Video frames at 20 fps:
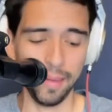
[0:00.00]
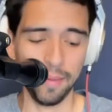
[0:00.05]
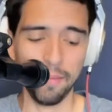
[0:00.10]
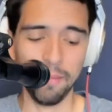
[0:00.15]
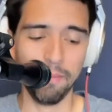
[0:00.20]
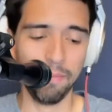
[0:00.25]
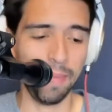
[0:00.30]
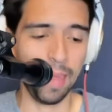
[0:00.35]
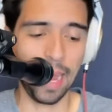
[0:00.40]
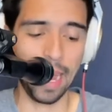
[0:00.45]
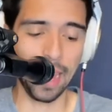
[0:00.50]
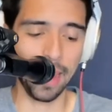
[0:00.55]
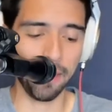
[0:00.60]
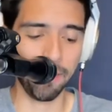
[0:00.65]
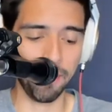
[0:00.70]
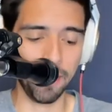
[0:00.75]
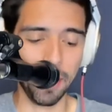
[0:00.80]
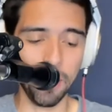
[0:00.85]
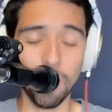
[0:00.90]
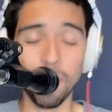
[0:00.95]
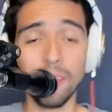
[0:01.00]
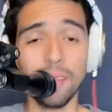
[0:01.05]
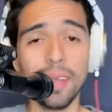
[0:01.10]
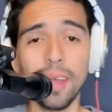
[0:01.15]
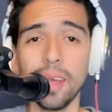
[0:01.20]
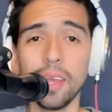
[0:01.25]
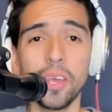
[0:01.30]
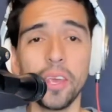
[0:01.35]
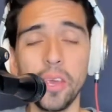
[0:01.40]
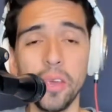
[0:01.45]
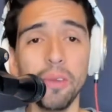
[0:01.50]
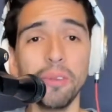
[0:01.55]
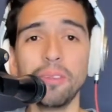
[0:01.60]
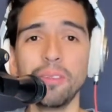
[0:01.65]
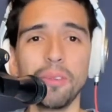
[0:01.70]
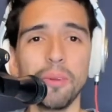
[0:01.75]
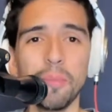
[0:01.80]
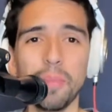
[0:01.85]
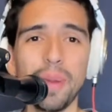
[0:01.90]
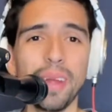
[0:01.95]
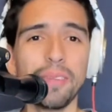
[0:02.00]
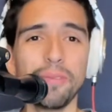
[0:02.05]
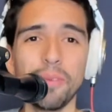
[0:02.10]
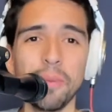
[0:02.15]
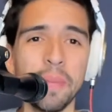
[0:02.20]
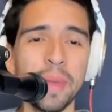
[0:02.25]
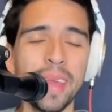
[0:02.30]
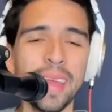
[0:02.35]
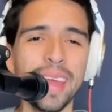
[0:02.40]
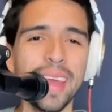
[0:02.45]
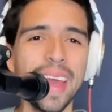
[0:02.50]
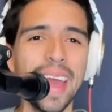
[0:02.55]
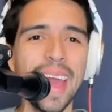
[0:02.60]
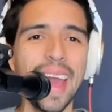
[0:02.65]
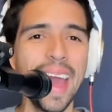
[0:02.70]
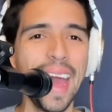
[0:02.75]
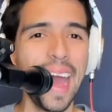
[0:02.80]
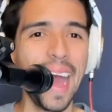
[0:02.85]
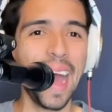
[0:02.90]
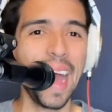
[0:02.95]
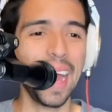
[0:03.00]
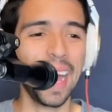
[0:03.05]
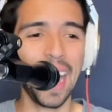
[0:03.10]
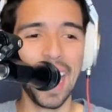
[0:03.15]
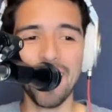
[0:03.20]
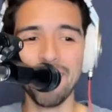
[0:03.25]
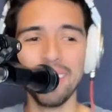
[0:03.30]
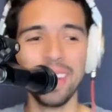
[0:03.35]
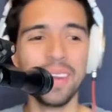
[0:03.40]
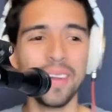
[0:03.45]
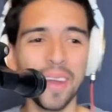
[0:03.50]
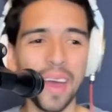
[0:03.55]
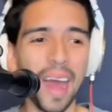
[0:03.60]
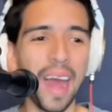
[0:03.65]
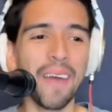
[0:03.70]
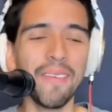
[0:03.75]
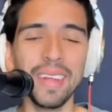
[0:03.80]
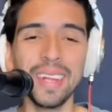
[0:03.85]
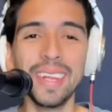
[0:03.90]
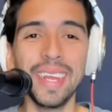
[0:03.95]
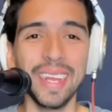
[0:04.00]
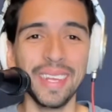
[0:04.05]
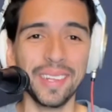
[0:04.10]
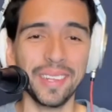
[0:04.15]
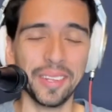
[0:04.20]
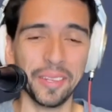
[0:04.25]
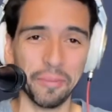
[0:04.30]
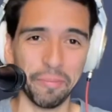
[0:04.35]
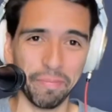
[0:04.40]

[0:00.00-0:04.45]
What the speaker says: Like, it was a huge surprise for me having this.